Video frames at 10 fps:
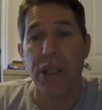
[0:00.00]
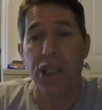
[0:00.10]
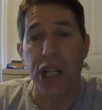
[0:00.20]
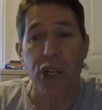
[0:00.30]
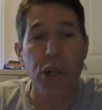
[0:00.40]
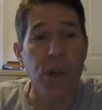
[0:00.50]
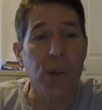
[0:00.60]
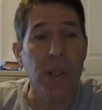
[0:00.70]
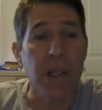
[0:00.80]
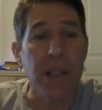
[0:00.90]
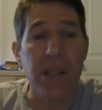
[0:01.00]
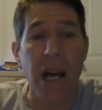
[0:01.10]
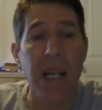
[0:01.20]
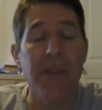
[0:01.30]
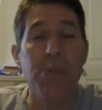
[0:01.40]
Shaykhun is
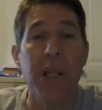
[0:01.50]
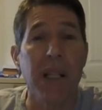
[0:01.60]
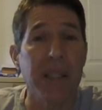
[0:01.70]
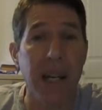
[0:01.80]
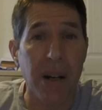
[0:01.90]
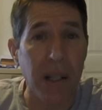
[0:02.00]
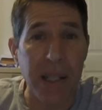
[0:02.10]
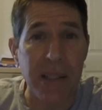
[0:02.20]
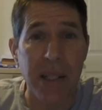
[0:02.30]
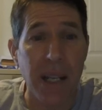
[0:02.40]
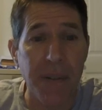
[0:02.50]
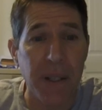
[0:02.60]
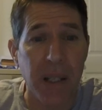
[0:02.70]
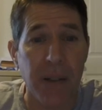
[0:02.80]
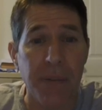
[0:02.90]
not even militarily
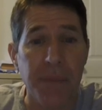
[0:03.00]
significant.